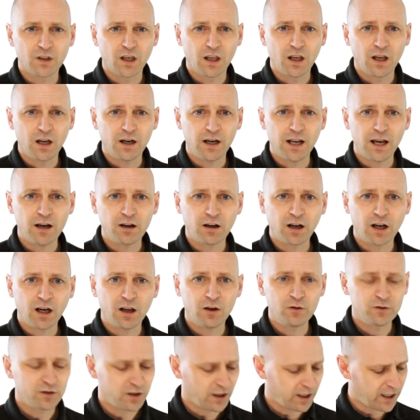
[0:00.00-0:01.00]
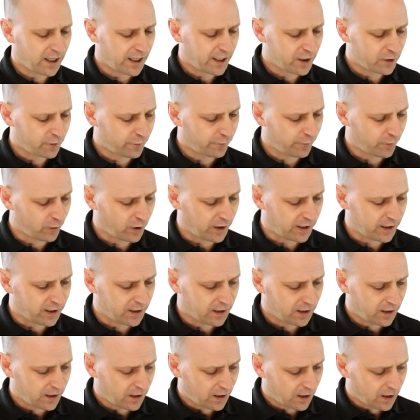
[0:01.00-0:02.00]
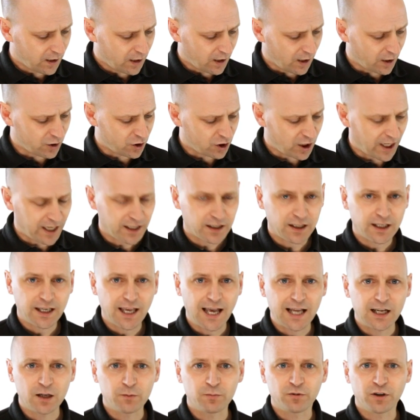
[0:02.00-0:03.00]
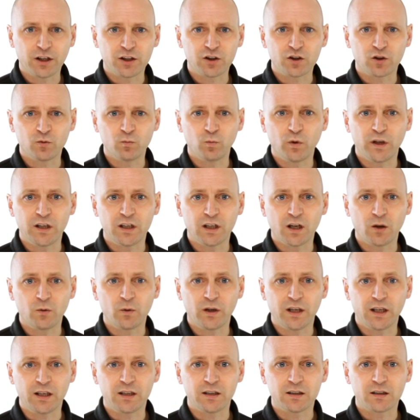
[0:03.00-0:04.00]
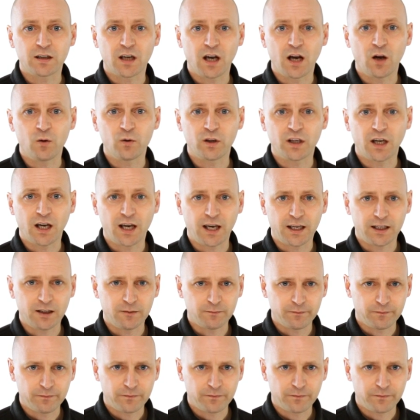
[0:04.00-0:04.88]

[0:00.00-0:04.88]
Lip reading: Now close the gauge fully and check the calibration window is OK.